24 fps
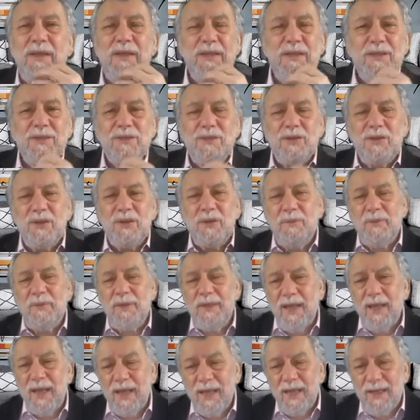So they
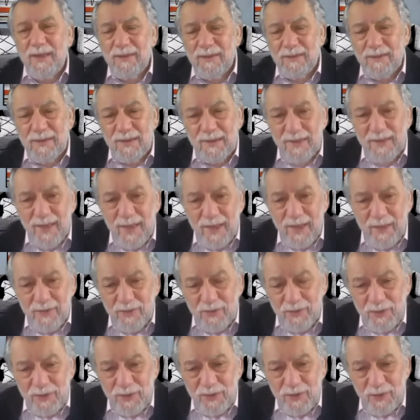began to gather
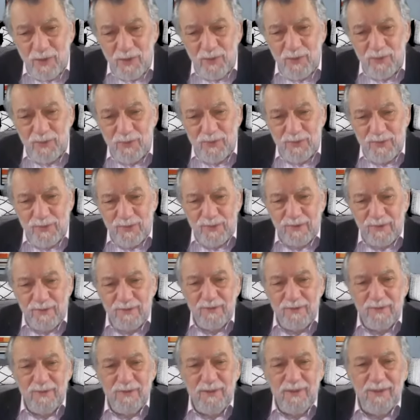stones
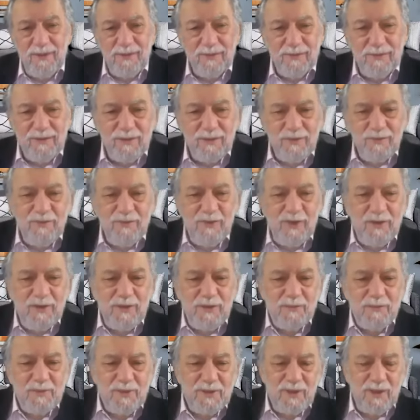to defend
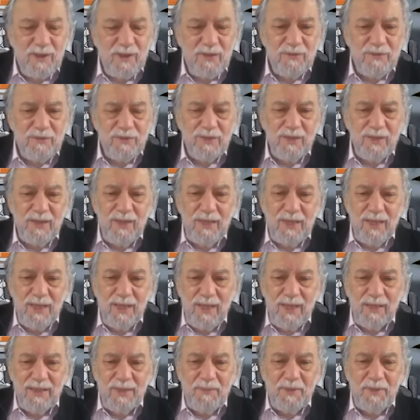themselves.
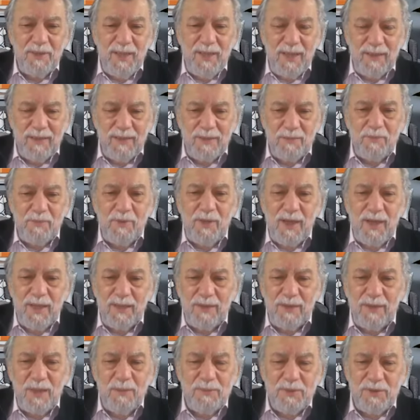And they began to
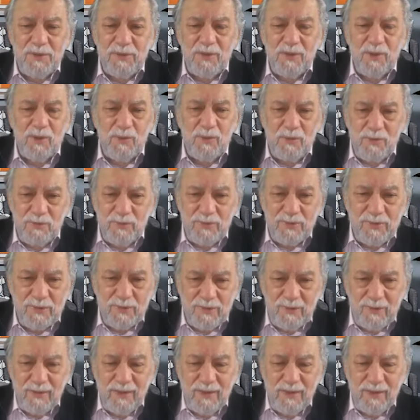pile up stones